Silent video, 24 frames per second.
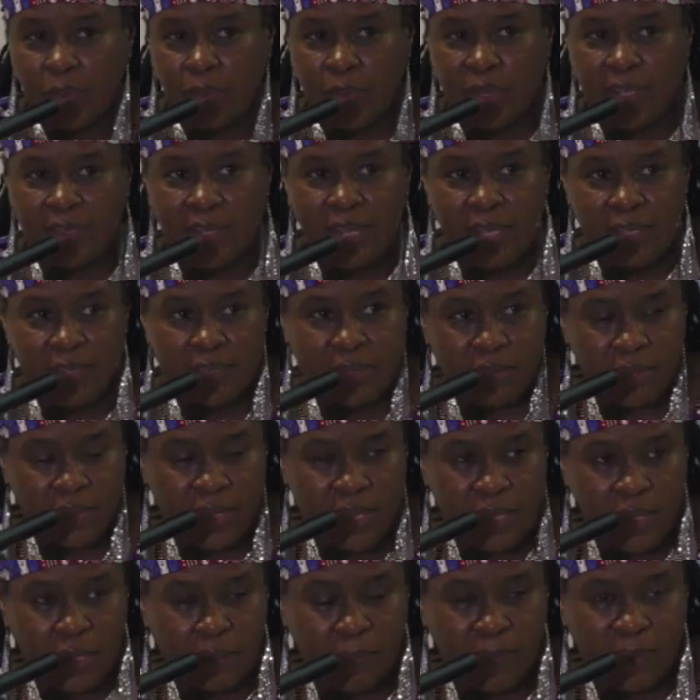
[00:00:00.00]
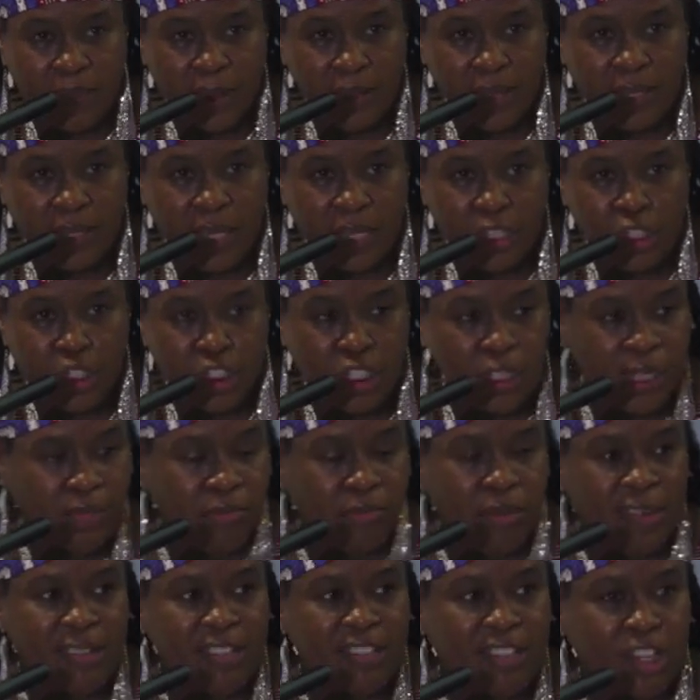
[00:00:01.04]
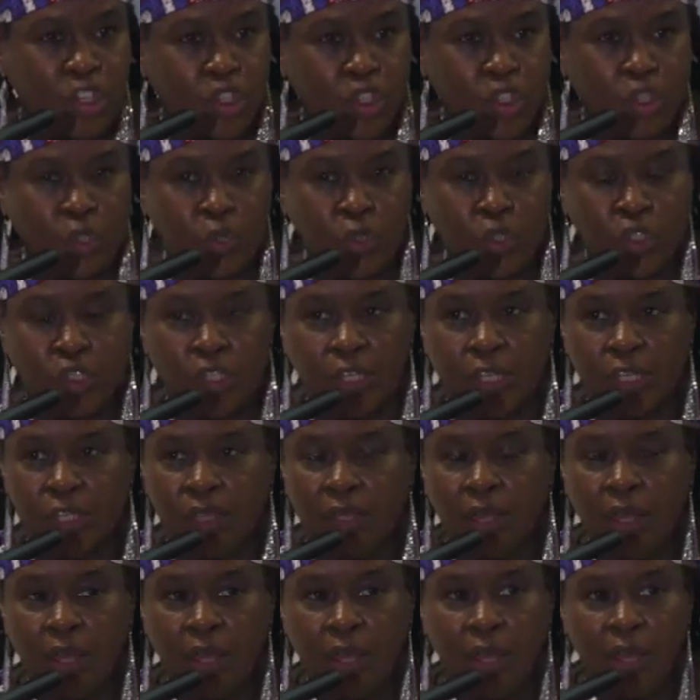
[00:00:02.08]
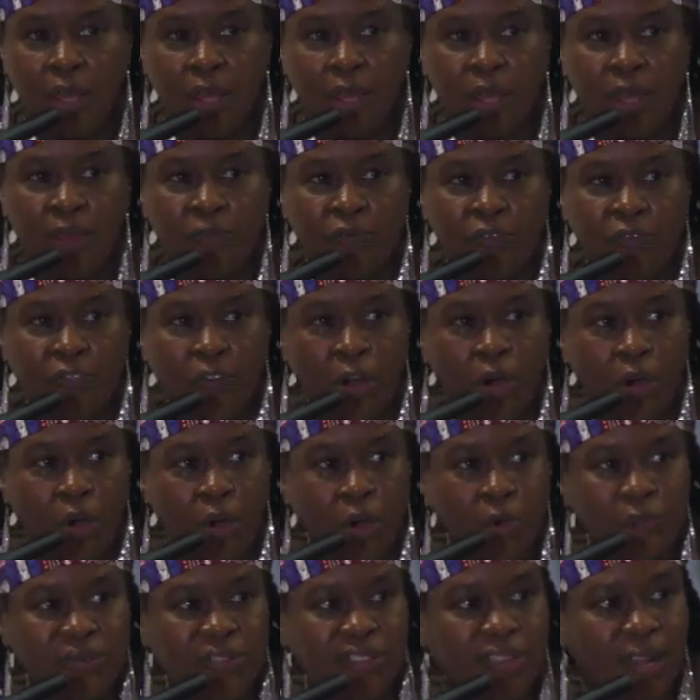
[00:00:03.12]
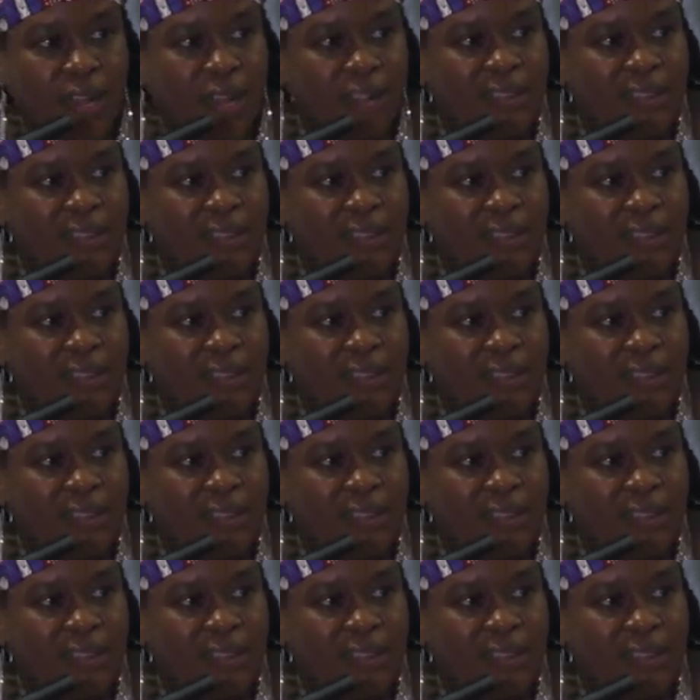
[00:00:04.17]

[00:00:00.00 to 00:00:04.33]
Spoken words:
we need to think about. And actually restitution involves